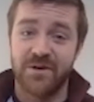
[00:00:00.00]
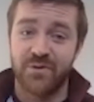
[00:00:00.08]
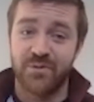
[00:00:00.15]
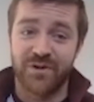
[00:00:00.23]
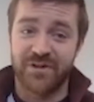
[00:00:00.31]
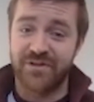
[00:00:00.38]

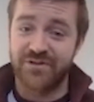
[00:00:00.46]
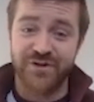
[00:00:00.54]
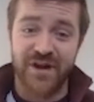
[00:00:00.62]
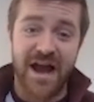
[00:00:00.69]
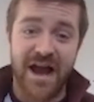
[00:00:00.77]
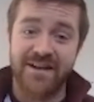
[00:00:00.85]
with
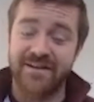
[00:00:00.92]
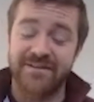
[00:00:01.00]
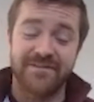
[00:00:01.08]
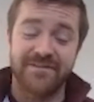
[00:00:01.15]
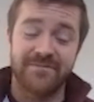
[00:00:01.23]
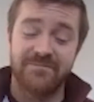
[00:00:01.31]
TRAK
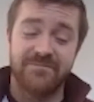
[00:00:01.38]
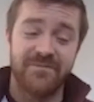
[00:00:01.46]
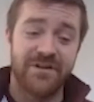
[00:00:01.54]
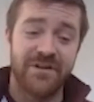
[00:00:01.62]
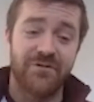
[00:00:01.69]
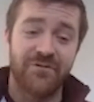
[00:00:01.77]
and,
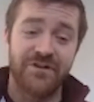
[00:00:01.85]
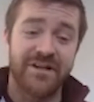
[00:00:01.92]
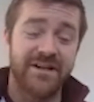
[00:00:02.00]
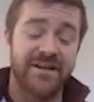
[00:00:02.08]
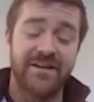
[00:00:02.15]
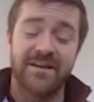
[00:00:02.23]
you know,
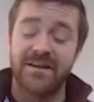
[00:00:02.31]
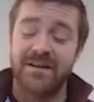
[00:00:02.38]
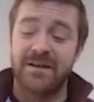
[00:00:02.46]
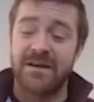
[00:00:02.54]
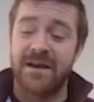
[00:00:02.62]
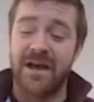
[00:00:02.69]
really
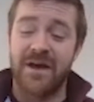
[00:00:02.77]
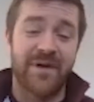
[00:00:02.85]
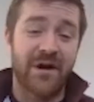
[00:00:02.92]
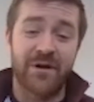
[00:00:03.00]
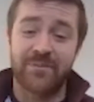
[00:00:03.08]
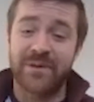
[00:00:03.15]

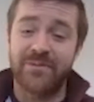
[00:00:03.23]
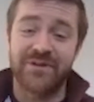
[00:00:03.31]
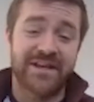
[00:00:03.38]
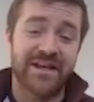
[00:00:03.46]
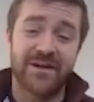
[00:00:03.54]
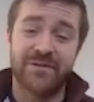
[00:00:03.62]
empowering people to
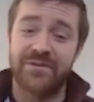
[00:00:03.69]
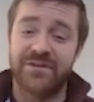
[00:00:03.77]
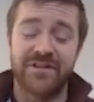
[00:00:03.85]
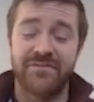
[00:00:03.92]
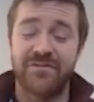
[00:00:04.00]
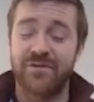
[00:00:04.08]
get out there
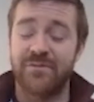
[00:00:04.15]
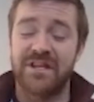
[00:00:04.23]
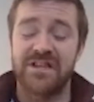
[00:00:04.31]
and live their best